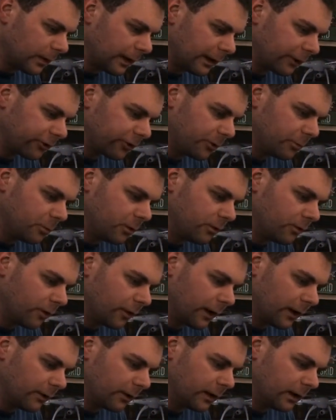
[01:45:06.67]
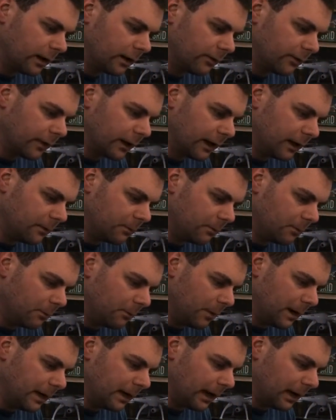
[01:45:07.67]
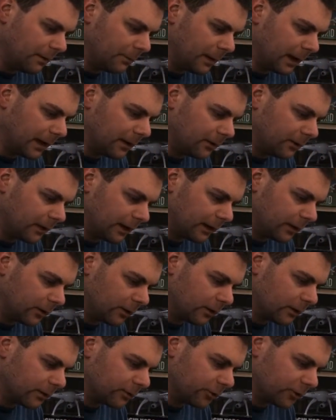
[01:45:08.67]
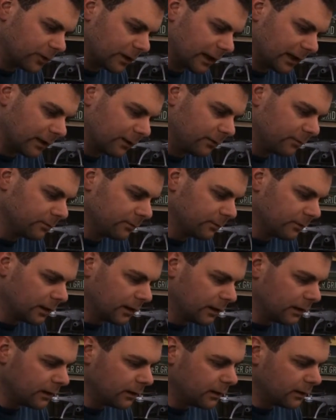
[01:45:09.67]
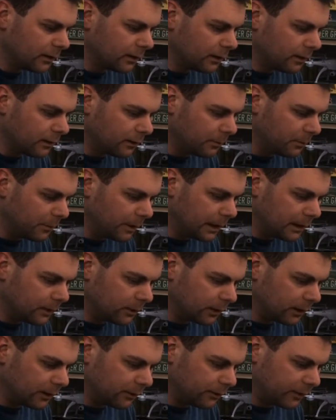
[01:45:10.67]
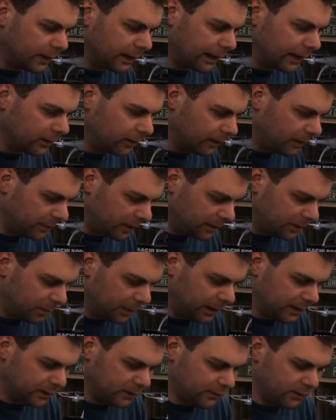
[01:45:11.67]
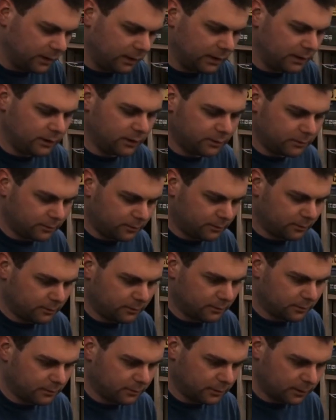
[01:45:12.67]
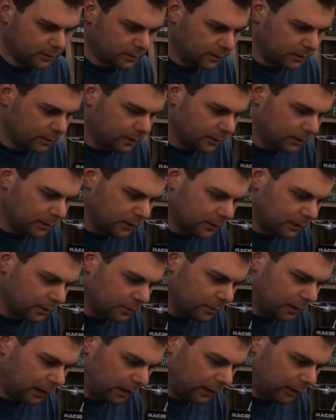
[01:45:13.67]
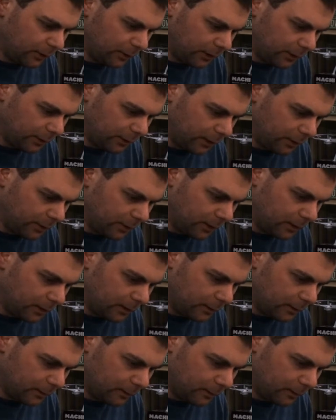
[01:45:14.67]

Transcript: They actually move around enough that it may not matter, like you can just kind of manually finagle them into place if you need to. But I'll do it the right way.